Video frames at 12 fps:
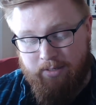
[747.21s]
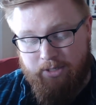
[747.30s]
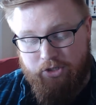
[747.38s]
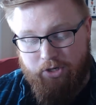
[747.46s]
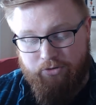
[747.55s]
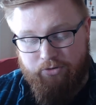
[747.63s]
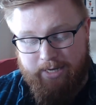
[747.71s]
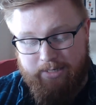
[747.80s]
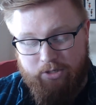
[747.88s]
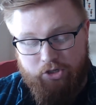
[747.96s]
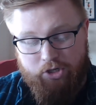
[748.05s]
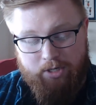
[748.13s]
Shandra had
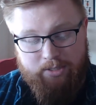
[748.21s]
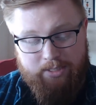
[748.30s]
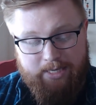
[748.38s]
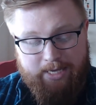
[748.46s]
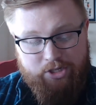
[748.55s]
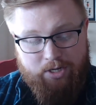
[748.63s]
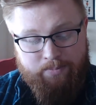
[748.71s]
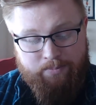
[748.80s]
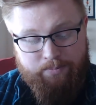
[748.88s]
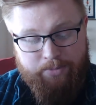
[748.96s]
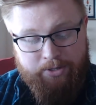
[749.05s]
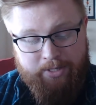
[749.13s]
to jog to catch up,
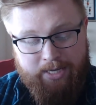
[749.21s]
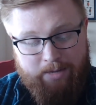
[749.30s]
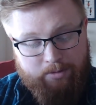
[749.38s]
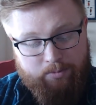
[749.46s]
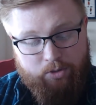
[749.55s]
barely able